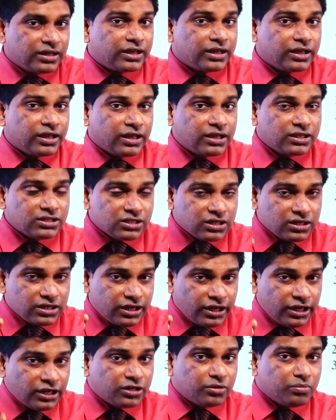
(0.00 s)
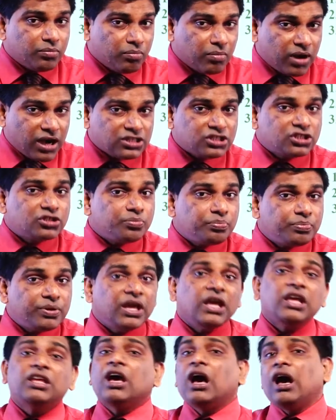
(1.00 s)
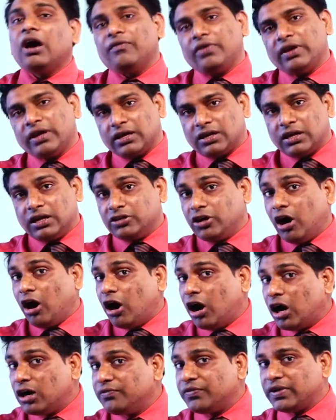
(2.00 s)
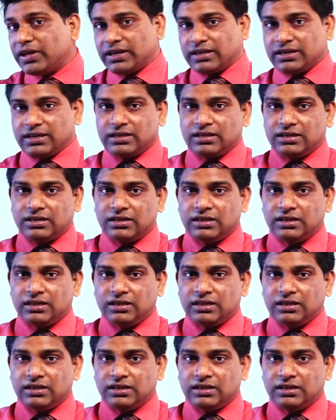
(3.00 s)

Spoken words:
it must be your vehicle, your own vehicle.